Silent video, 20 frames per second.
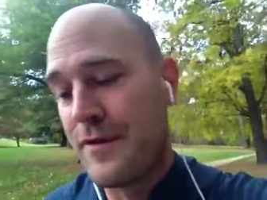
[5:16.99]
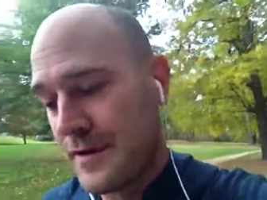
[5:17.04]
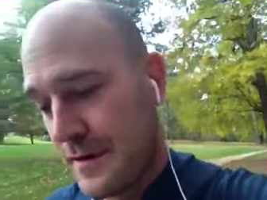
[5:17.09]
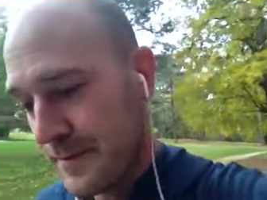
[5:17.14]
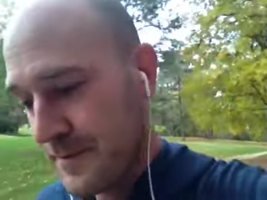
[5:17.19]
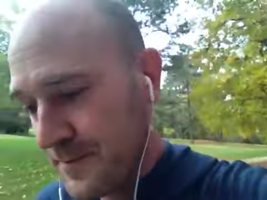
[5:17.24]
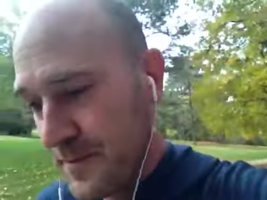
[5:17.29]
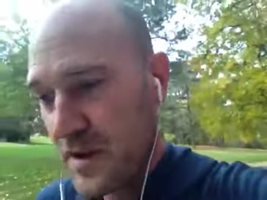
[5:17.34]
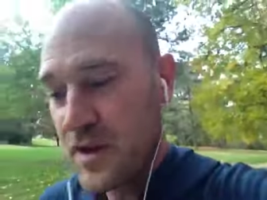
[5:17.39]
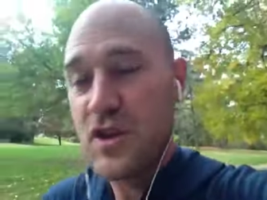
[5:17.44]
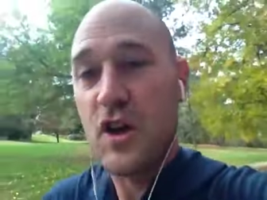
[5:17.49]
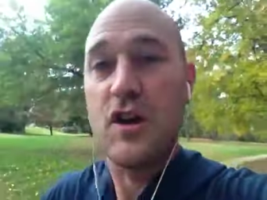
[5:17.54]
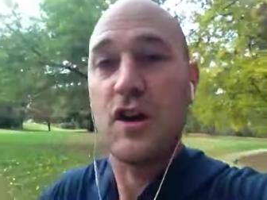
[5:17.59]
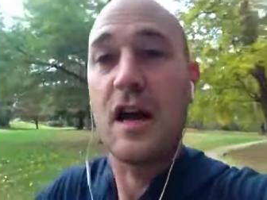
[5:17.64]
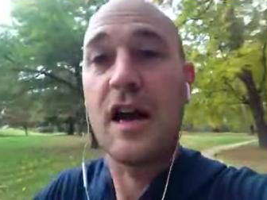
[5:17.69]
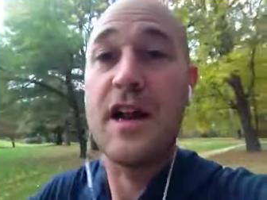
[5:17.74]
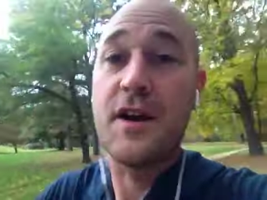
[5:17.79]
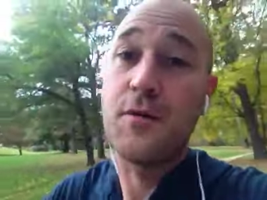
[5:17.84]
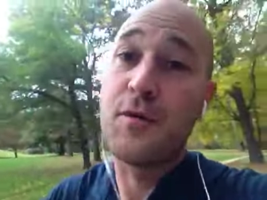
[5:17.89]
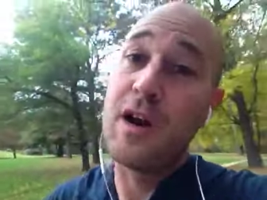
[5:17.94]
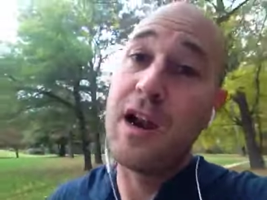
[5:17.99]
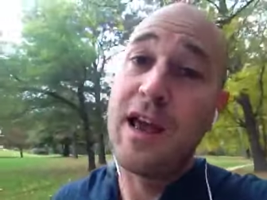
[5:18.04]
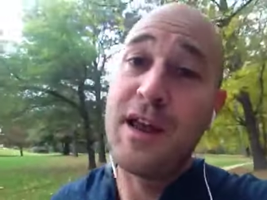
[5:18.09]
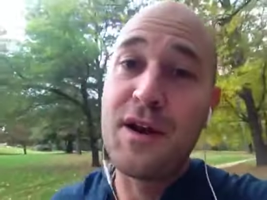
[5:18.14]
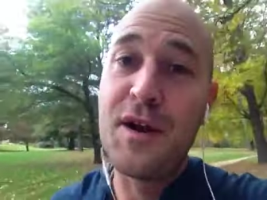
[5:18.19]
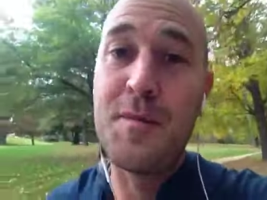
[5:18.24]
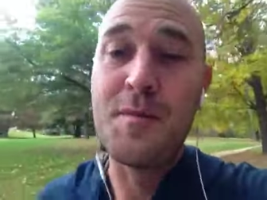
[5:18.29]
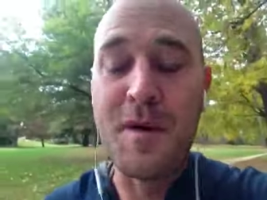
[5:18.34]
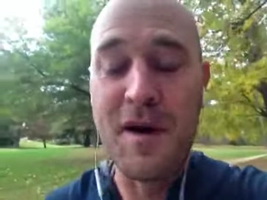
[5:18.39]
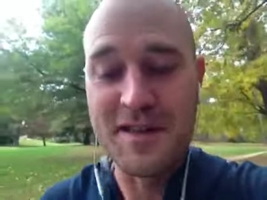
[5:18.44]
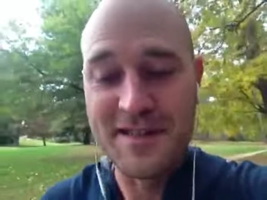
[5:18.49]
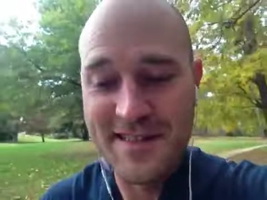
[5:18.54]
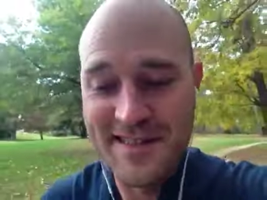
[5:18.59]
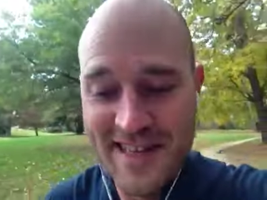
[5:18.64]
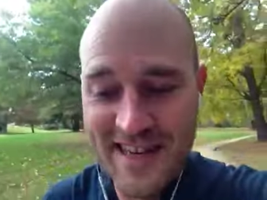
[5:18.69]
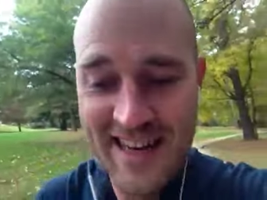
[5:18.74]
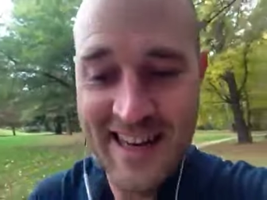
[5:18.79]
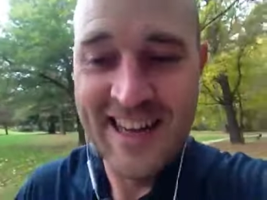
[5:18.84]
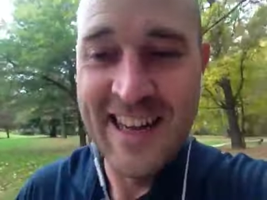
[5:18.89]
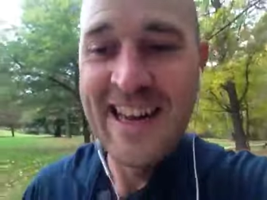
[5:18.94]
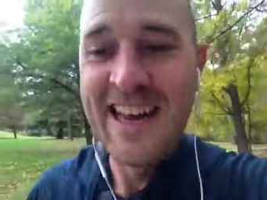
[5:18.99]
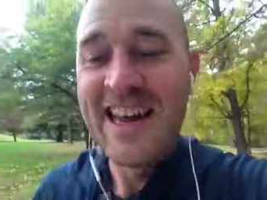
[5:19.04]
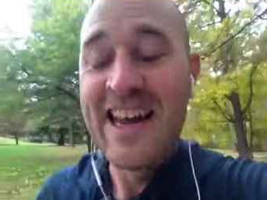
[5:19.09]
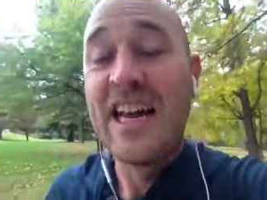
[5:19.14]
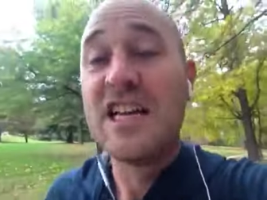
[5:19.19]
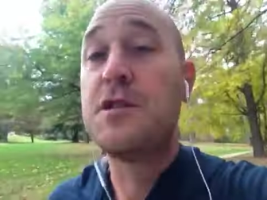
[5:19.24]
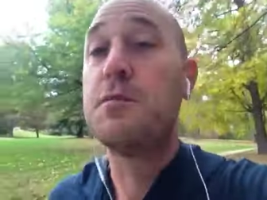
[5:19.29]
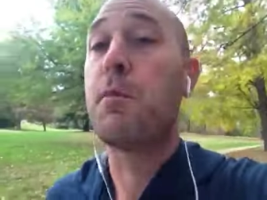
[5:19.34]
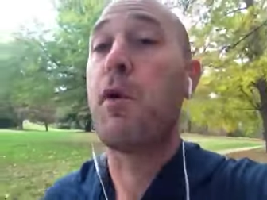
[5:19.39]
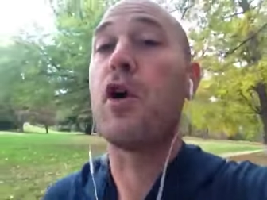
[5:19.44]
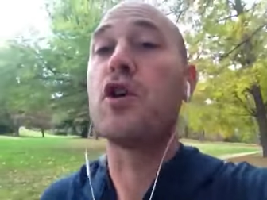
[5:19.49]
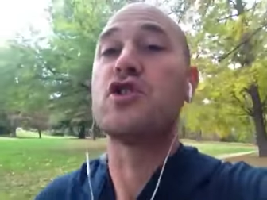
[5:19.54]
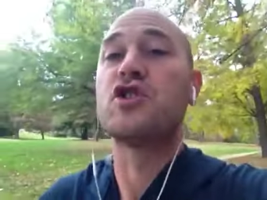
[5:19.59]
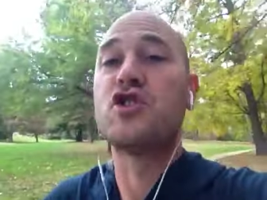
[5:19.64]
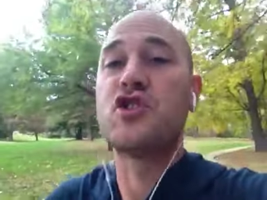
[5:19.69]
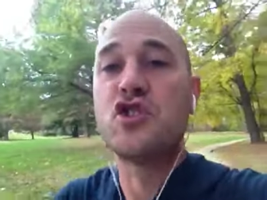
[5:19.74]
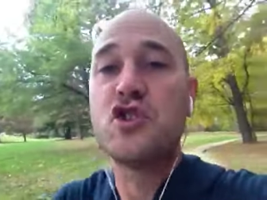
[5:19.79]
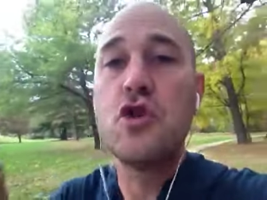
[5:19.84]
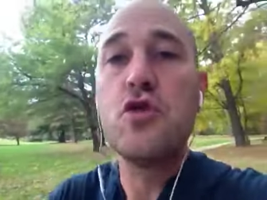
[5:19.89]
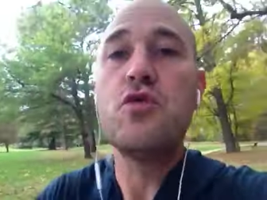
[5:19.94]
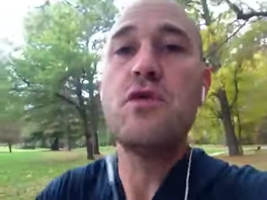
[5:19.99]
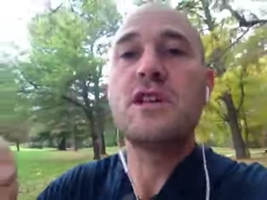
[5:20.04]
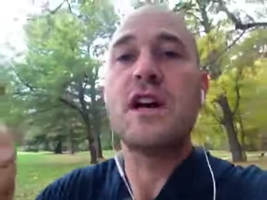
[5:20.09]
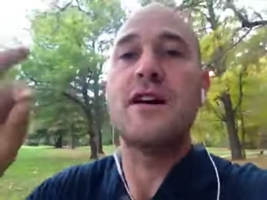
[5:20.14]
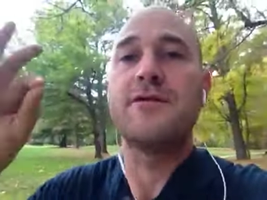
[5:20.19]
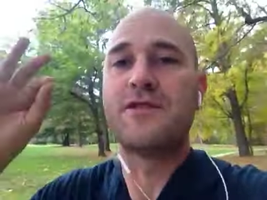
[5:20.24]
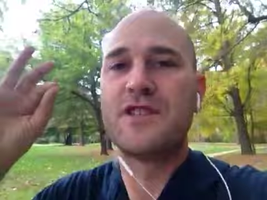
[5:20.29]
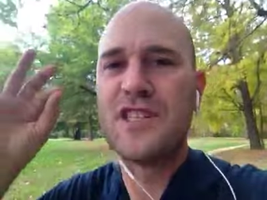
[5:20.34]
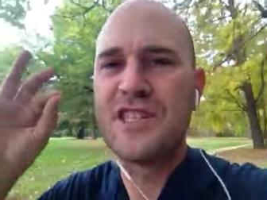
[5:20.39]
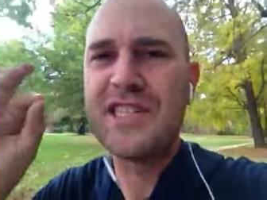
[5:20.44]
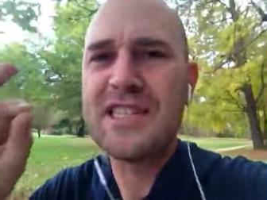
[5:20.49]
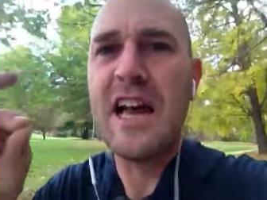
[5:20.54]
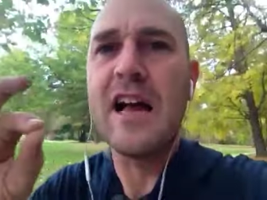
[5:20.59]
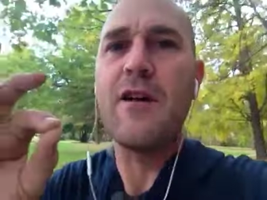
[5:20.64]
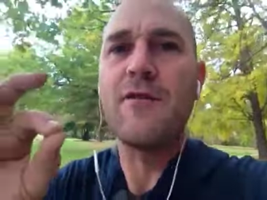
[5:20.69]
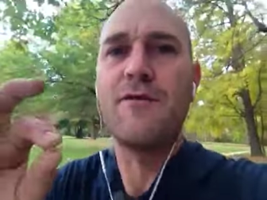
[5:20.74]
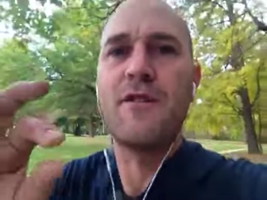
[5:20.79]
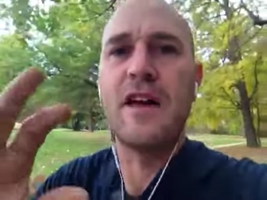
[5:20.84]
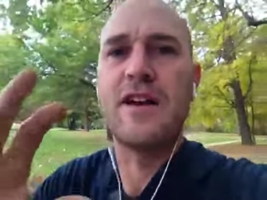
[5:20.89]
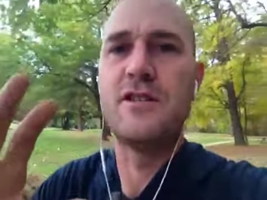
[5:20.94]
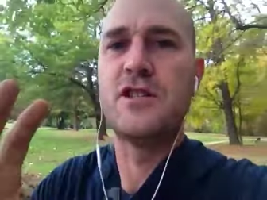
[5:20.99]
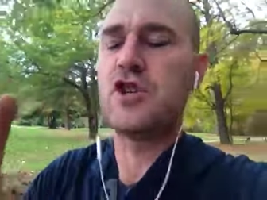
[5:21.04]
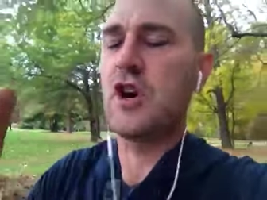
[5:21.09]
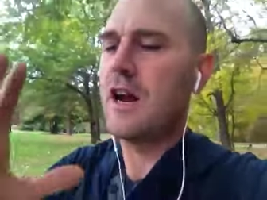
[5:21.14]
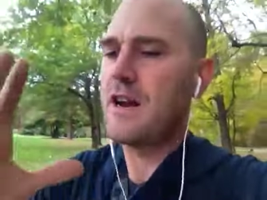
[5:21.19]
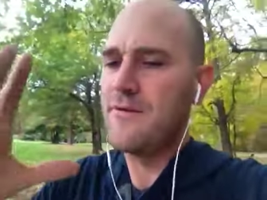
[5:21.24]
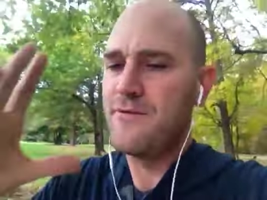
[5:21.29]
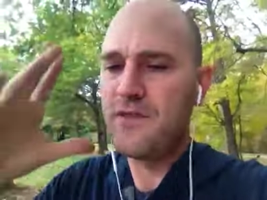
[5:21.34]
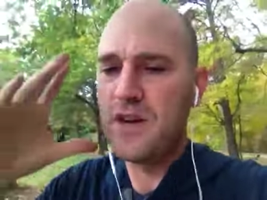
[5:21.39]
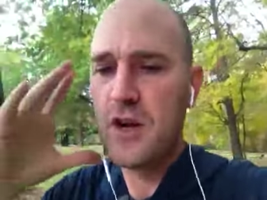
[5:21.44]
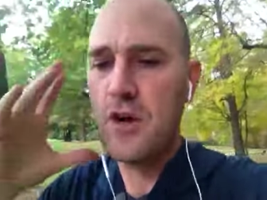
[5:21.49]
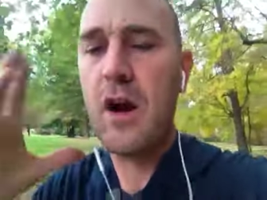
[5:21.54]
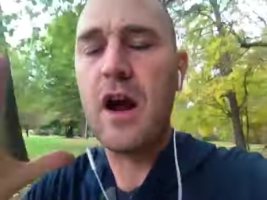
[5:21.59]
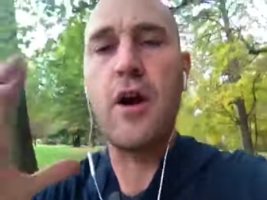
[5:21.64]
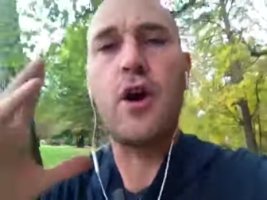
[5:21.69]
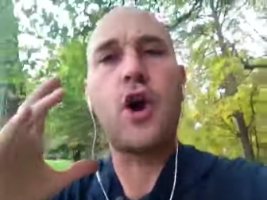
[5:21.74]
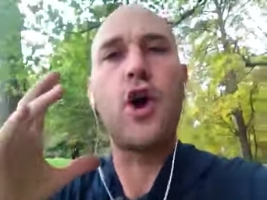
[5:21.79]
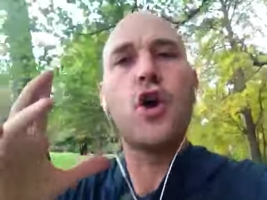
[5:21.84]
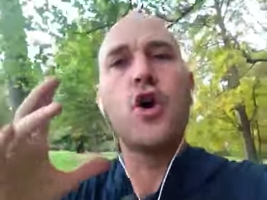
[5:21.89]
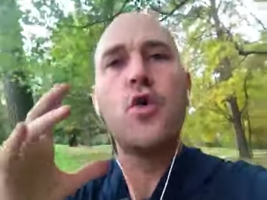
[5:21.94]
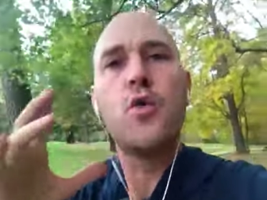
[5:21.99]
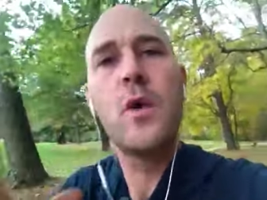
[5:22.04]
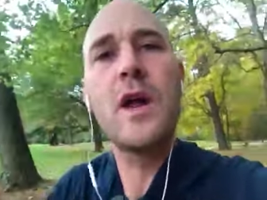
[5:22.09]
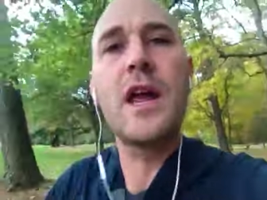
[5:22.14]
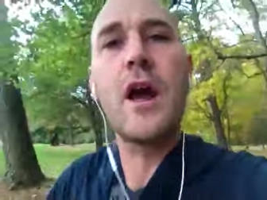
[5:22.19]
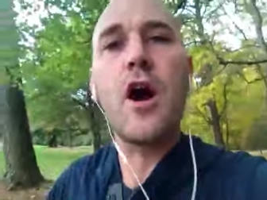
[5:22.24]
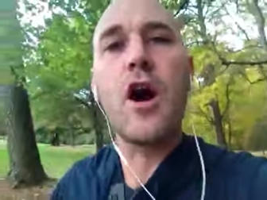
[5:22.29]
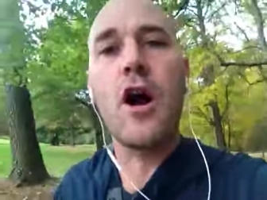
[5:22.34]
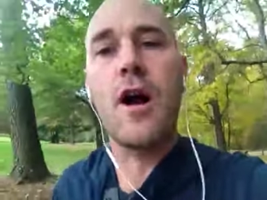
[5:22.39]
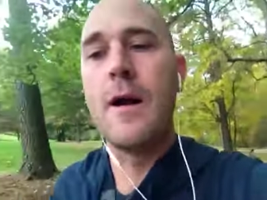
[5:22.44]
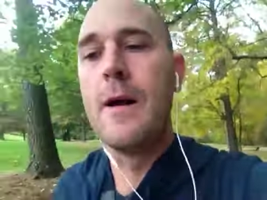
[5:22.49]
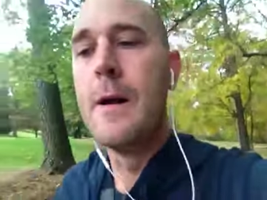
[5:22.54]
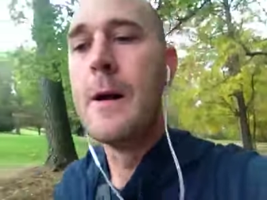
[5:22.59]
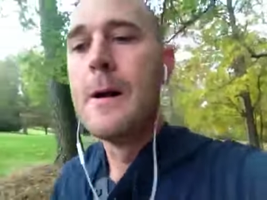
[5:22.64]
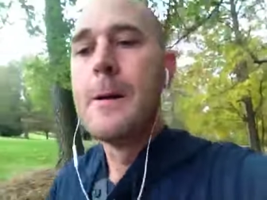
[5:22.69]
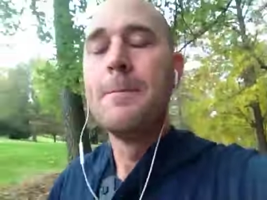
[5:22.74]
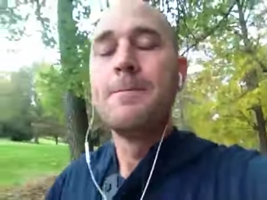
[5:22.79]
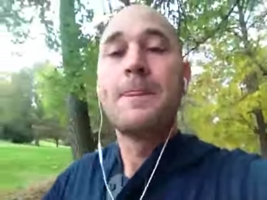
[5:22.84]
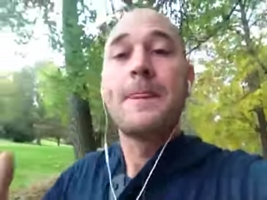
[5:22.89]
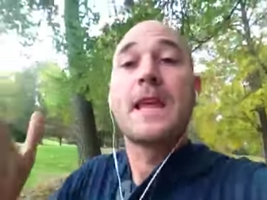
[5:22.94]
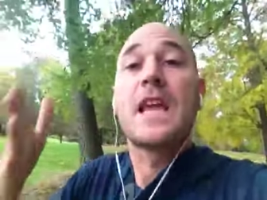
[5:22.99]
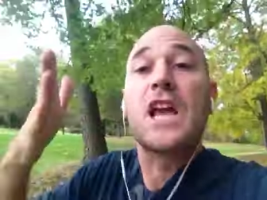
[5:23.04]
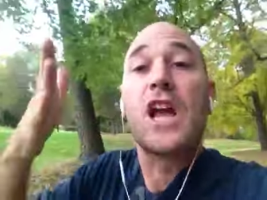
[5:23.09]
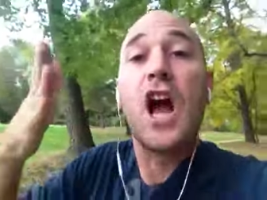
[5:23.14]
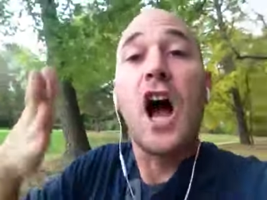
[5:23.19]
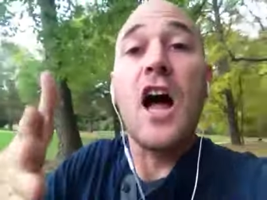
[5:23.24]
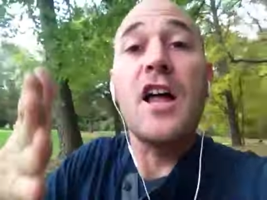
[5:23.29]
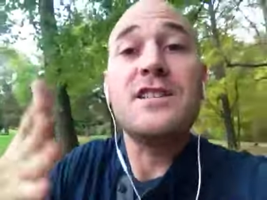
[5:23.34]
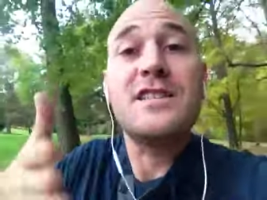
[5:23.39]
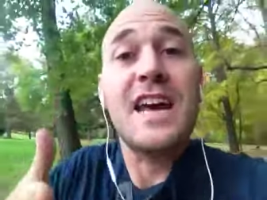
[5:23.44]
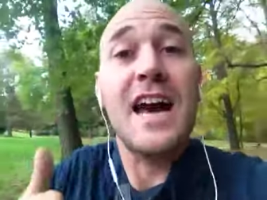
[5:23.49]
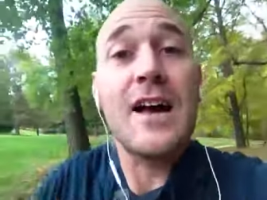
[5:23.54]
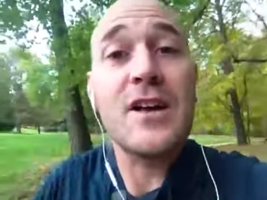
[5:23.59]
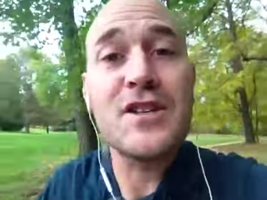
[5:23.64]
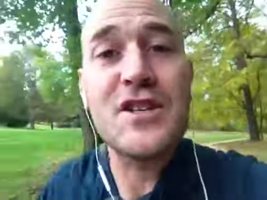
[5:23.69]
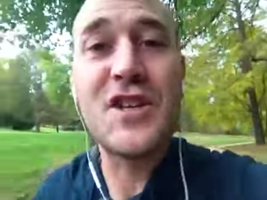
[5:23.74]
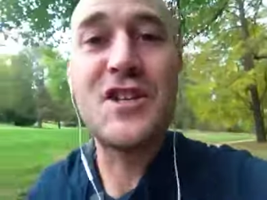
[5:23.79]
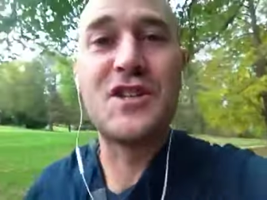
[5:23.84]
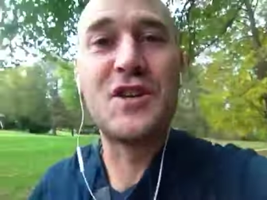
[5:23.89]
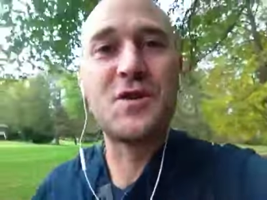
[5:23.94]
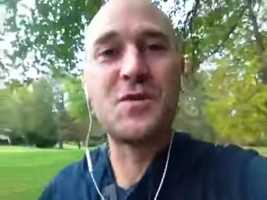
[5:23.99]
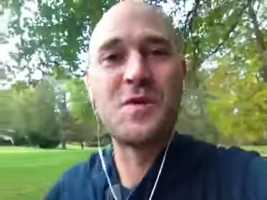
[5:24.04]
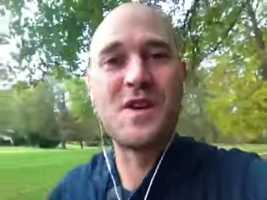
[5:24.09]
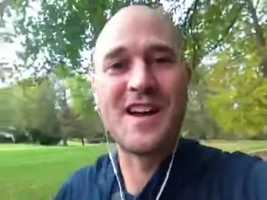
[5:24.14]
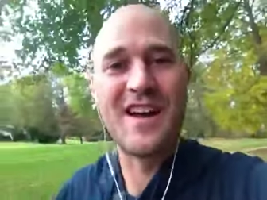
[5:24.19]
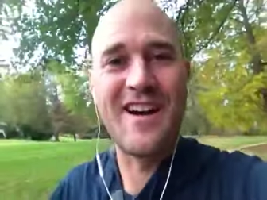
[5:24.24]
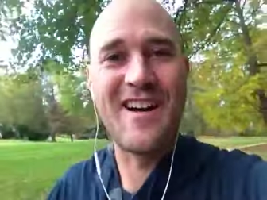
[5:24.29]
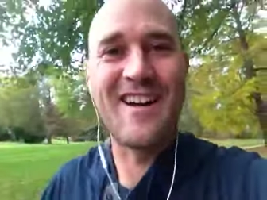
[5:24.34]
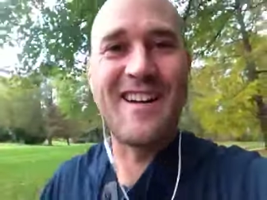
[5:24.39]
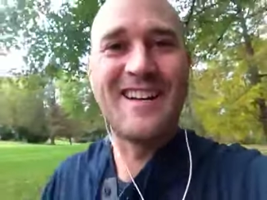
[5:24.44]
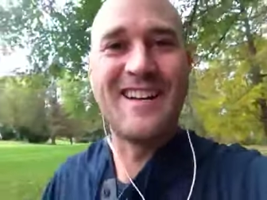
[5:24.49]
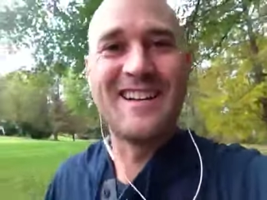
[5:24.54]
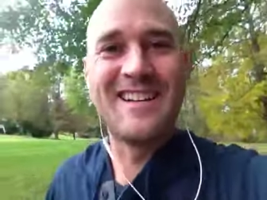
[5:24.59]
And it's all kind of related, but. Uh, it's pursuit of self and trying to figure out who we are. God tells us who we are.